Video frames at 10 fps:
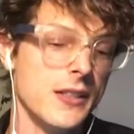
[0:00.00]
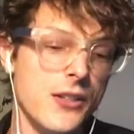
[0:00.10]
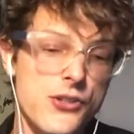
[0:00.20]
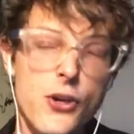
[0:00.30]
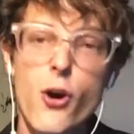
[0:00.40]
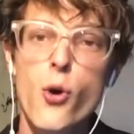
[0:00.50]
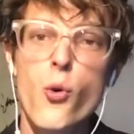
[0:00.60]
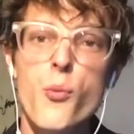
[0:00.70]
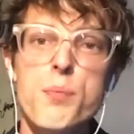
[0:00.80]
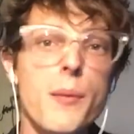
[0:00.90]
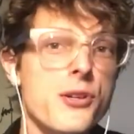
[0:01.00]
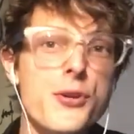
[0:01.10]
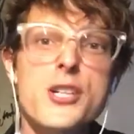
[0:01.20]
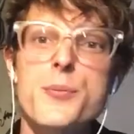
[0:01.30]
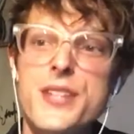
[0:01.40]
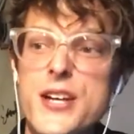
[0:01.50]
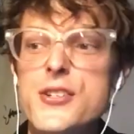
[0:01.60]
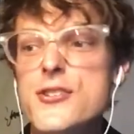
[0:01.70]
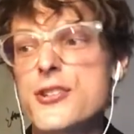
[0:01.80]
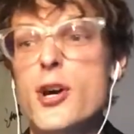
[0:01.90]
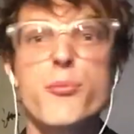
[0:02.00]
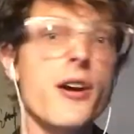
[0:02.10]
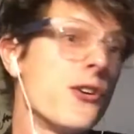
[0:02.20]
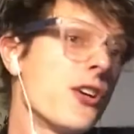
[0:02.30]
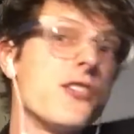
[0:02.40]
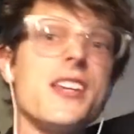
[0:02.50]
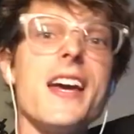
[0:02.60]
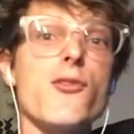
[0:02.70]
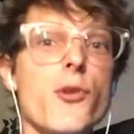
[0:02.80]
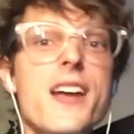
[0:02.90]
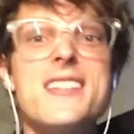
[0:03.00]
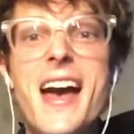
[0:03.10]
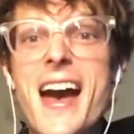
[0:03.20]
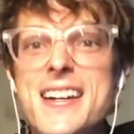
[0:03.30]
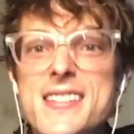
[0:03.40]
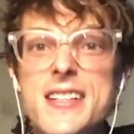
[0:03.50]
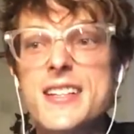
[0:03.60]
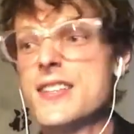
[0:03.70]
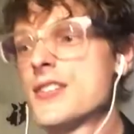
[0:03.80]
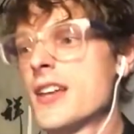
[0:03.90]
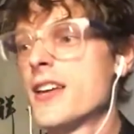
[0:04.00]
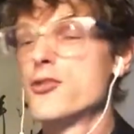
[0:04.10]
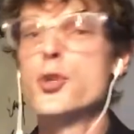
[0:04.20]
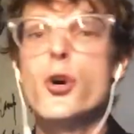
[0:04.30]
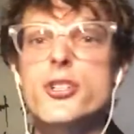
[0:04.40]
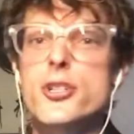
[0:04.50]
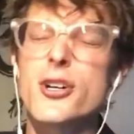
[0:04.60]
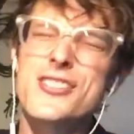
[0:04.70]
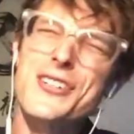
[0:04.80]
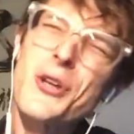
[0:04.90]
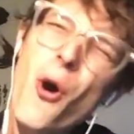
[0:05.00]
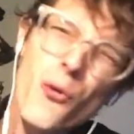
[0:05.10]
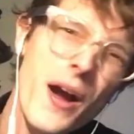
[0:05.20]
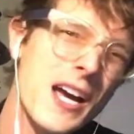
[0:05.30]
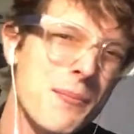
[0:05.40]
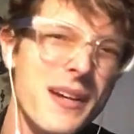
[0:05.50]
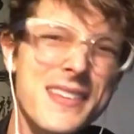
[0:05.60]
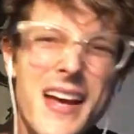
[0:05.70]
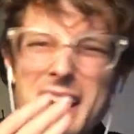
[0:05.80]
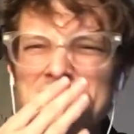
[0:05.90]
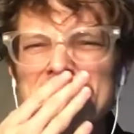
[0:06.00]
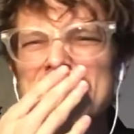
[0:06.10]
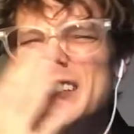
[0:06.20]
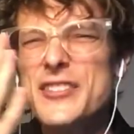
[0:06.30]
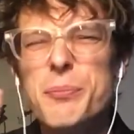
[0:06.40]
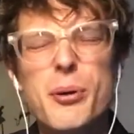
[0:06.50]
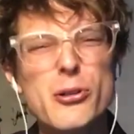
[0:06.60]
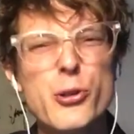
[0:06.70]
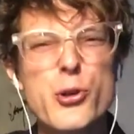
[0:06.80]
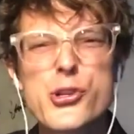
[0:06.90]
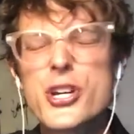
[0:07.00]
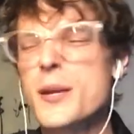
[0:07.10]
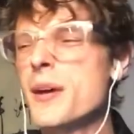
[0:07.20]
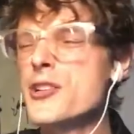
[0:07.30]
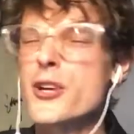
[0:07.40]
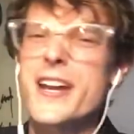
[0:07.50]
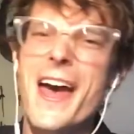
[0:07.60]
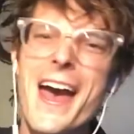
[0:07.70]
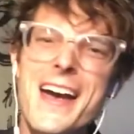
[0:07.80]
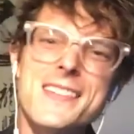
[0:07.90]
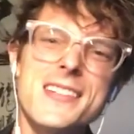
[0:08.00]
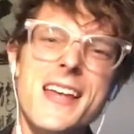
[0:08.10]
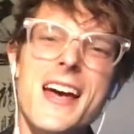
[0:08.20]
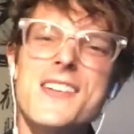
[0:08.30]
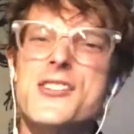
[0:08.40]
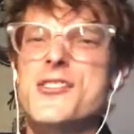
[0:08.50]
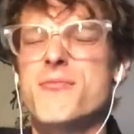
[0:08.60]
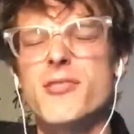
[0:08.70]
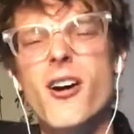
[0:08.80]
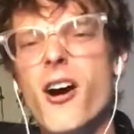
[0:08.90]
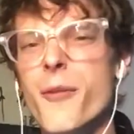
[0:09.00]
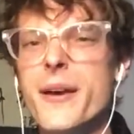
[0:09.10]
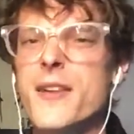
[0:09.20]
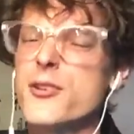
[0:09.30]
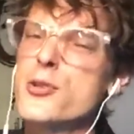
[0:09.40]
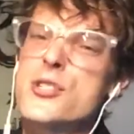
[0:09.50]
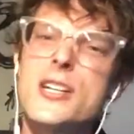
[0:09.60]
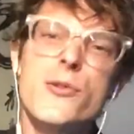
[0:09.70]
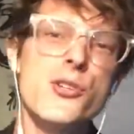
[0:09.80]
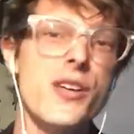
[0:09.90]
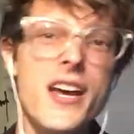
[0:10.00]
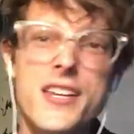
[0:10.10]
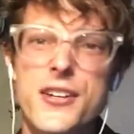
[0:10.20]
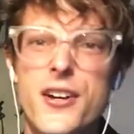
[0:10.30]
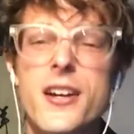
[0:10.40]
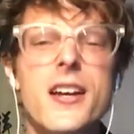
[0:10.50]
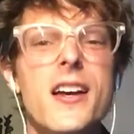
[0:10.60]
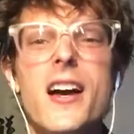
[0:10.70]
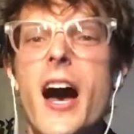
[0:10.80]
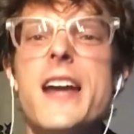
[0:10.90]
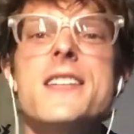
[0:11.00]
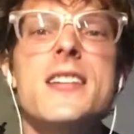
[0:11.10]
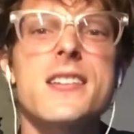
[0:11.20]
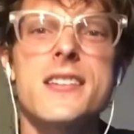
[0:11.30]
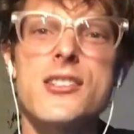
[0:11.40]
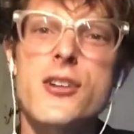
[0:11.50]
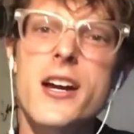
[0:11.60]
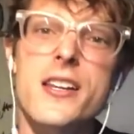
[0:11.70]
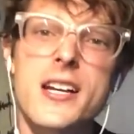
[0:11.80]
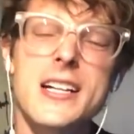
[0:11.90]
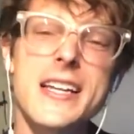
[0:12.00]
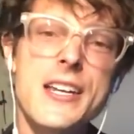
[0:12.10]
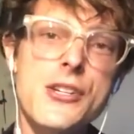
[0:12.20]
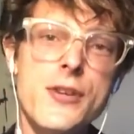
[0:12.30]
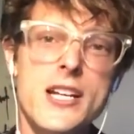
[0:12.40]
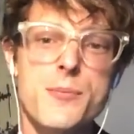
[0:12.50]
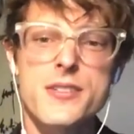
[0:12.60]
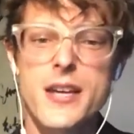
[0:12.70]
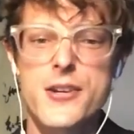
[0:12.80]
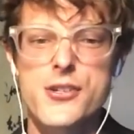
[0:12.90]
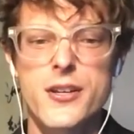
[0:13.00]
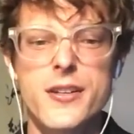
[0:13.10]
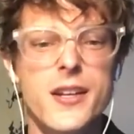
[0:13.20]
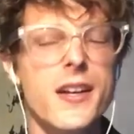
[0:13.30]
So public transportation is a no-brainer. You could take red taxis and tuk-tuks. I don't recommend that. The pollution, I'm not trying to add to that. Just, oh man, you'll see it when you get here. I just stick to the cleanest transportation,